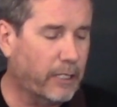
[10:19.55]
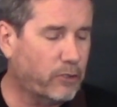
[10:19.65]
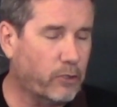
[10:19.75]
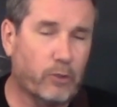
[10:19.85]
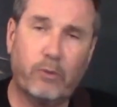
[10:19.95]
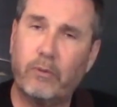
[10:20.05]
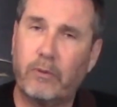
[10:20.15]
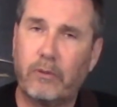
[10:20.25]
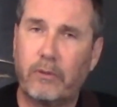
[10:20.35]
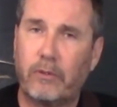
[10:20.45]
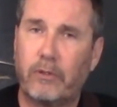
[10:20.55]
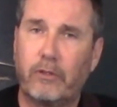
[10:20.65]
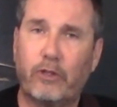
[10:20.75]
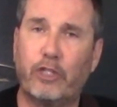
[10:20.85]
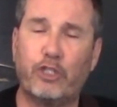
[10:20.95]
to
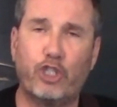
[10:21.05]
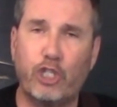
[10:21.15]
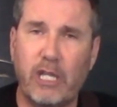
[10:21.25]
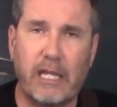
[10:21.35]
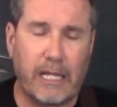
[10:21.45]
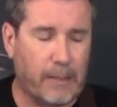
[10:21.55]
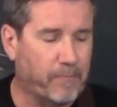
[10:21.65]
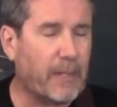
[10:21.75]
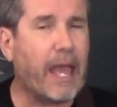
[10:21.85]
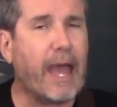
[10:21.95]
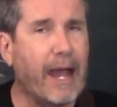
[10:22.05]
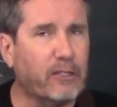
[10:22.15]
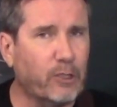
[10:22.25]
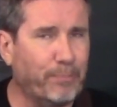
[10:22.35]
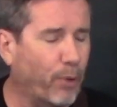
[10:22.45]
the G,
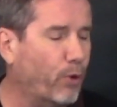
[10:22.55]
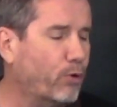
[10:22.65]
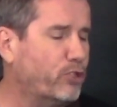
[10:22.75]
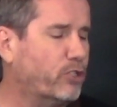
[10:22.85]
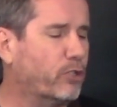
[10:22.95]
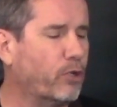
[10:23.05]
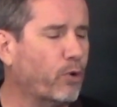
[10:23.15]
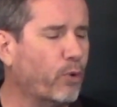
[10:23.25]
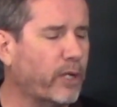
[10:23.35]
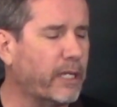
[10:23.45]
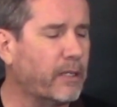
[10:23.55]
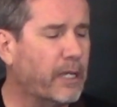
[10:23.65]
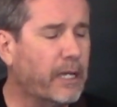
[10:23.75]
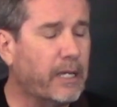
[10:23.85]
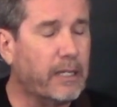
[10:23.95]
as opposed to going
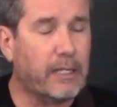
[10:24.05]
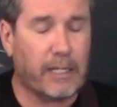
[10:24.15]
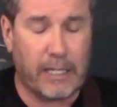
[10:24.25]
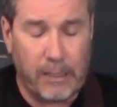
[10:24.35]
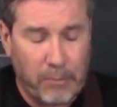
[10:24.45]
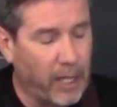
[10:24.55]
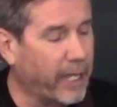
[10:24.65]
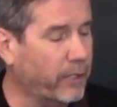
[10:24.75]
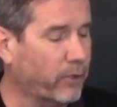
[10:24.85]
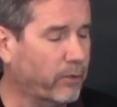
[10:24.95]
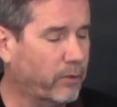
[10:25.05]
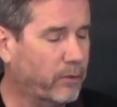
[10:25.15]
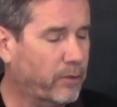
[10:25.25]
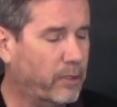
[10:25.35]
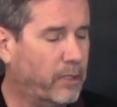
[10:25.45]
E minor,